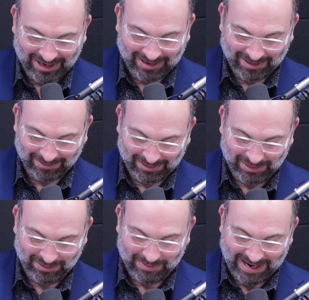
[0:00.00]
shout out
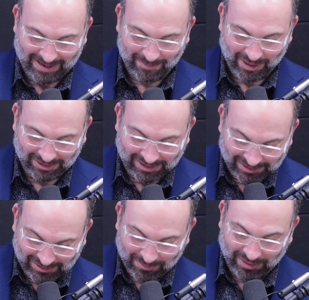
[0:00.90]
to Adam Ross
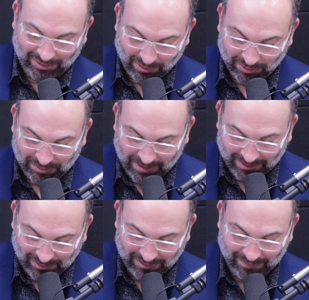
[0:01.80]
Custom, one of the gold
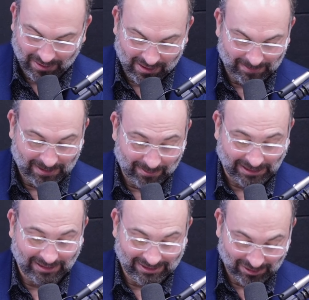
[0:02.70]
sponsors of our
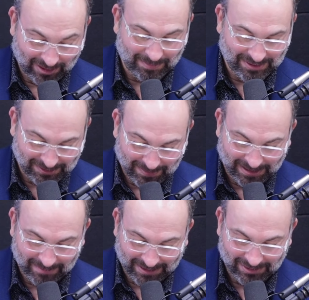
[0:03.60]
upcoming Let's Talk Business
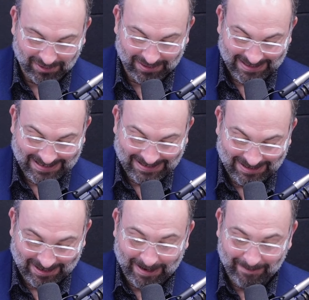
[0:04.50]
Mega Mixer
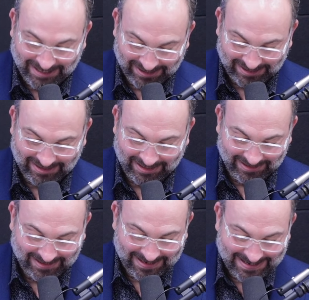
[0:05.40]
on uh, May 16th.